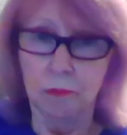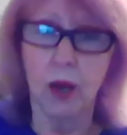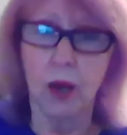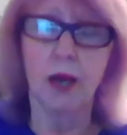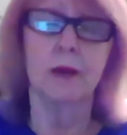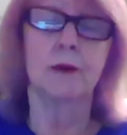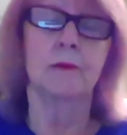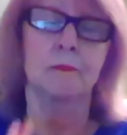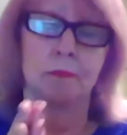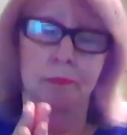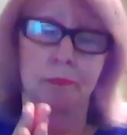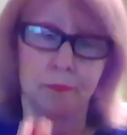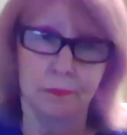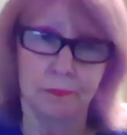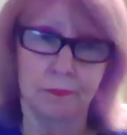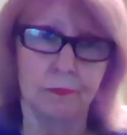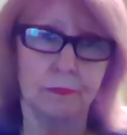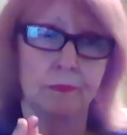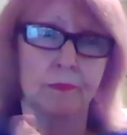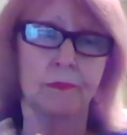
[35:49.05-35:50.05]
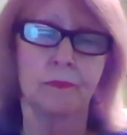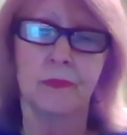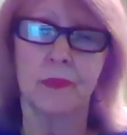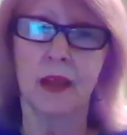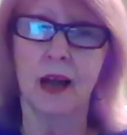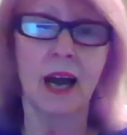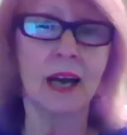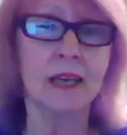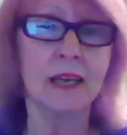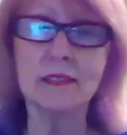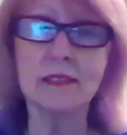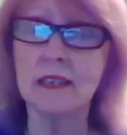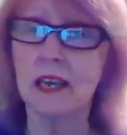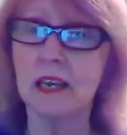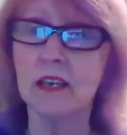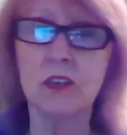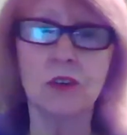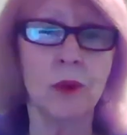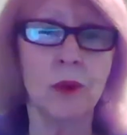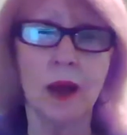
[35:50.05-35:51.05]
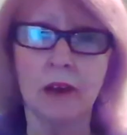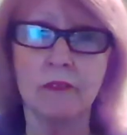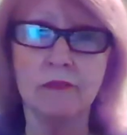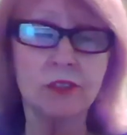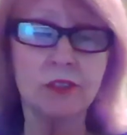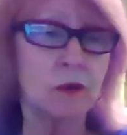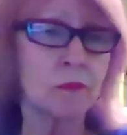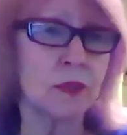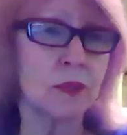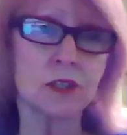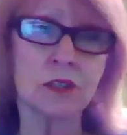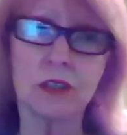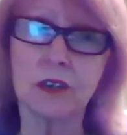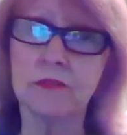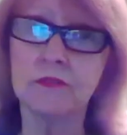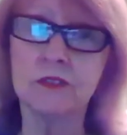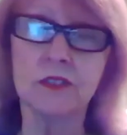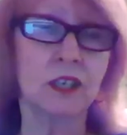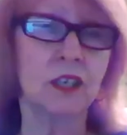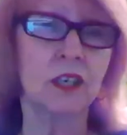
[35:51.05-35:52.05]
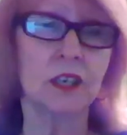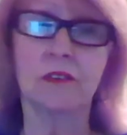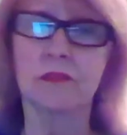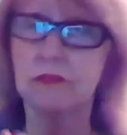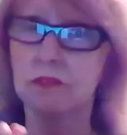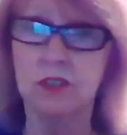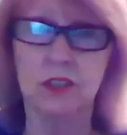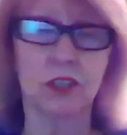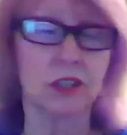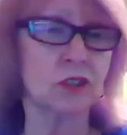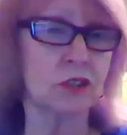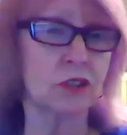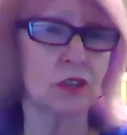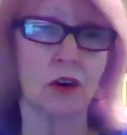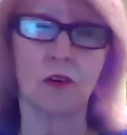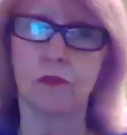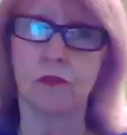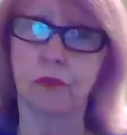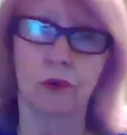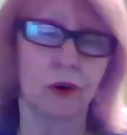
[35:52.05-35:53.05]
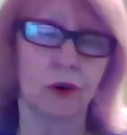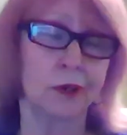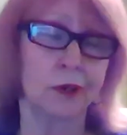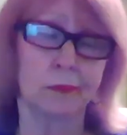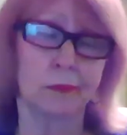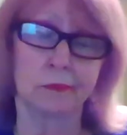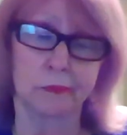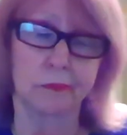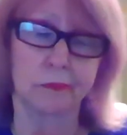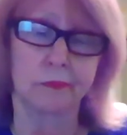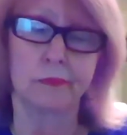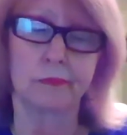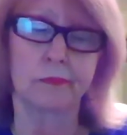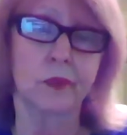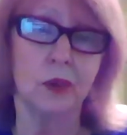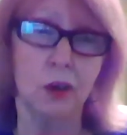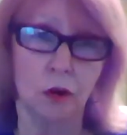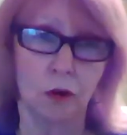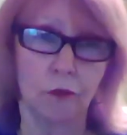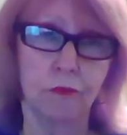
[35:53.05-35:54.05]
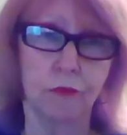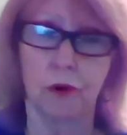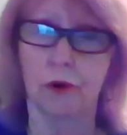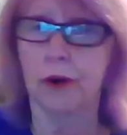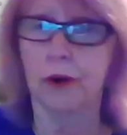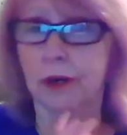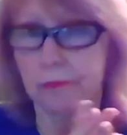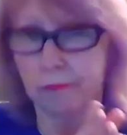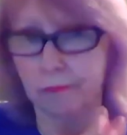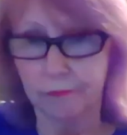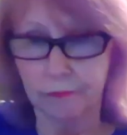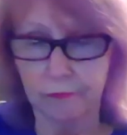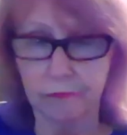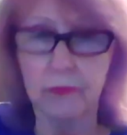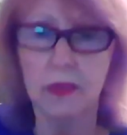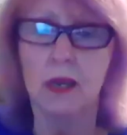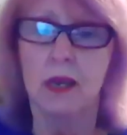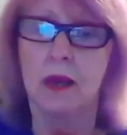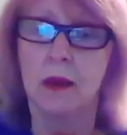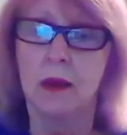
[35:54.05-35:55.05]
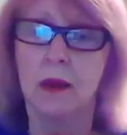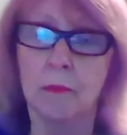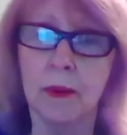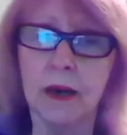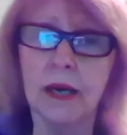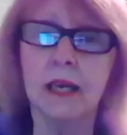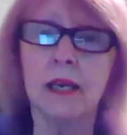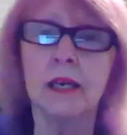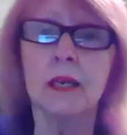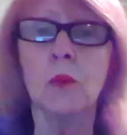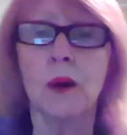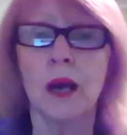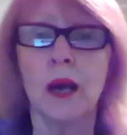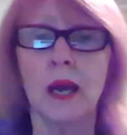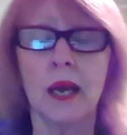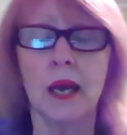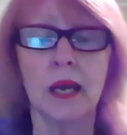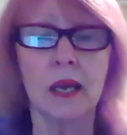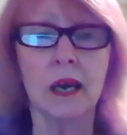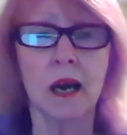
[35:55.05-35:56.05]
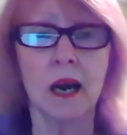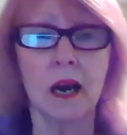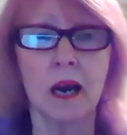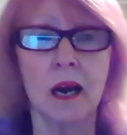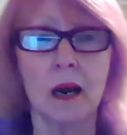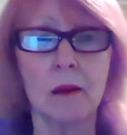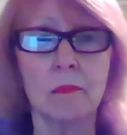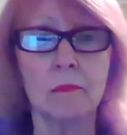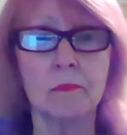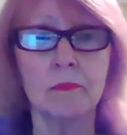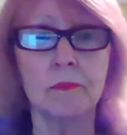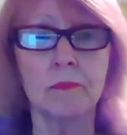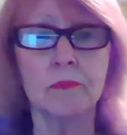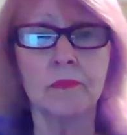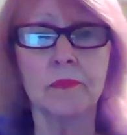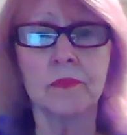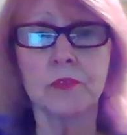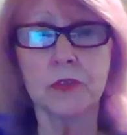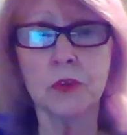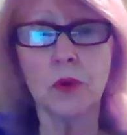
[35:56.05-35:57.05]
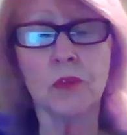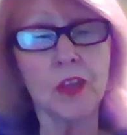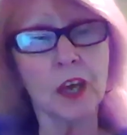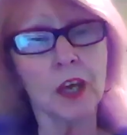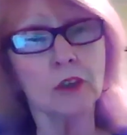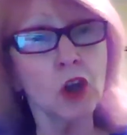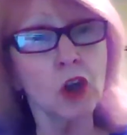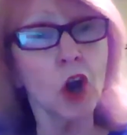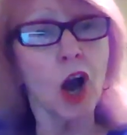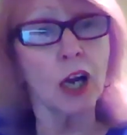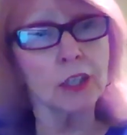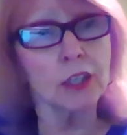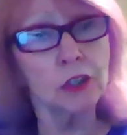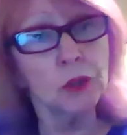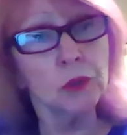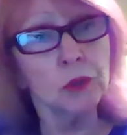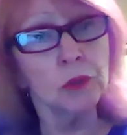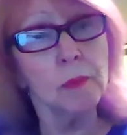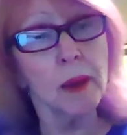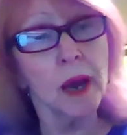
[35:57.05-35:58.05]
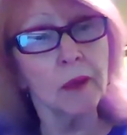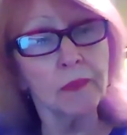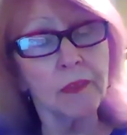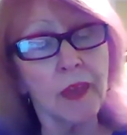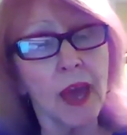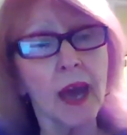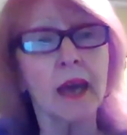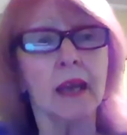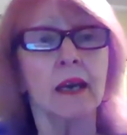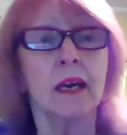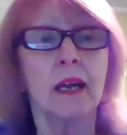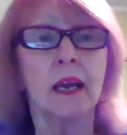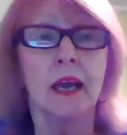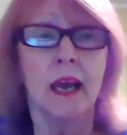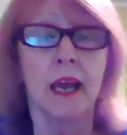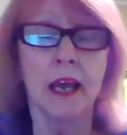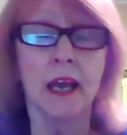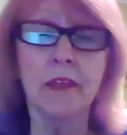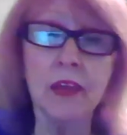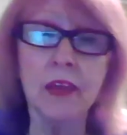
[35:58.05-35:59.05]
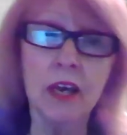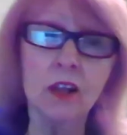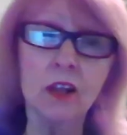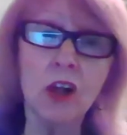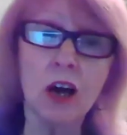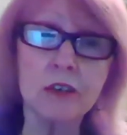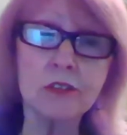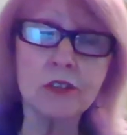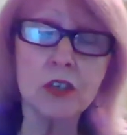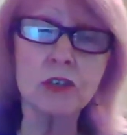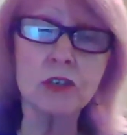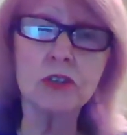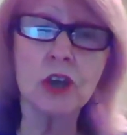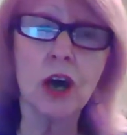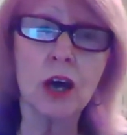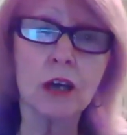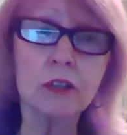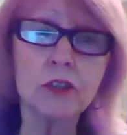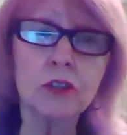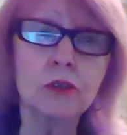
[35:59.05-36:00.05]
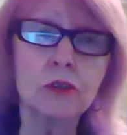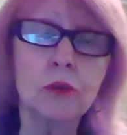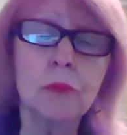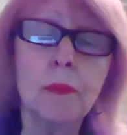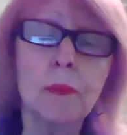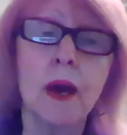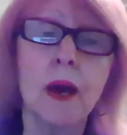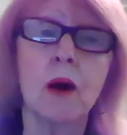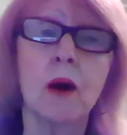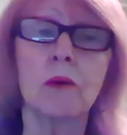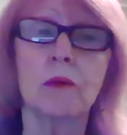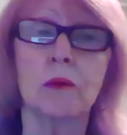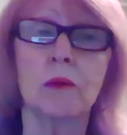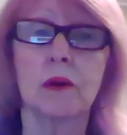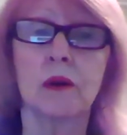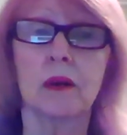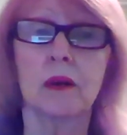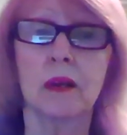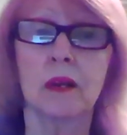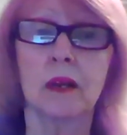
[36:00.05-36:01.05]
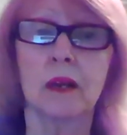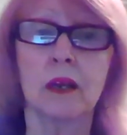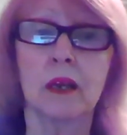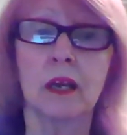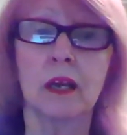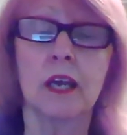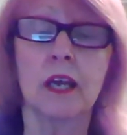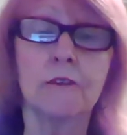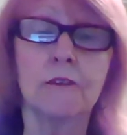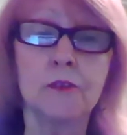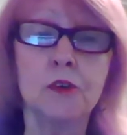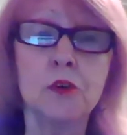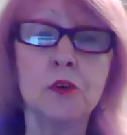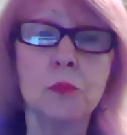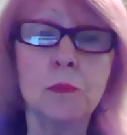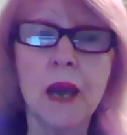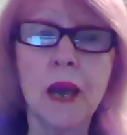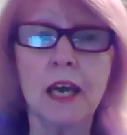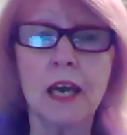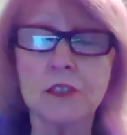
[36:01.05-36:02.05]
But I say you have so much love to give, just go for it. Go for it. But anyway, so they'll talk to you about that. And they'll also talk to you about if you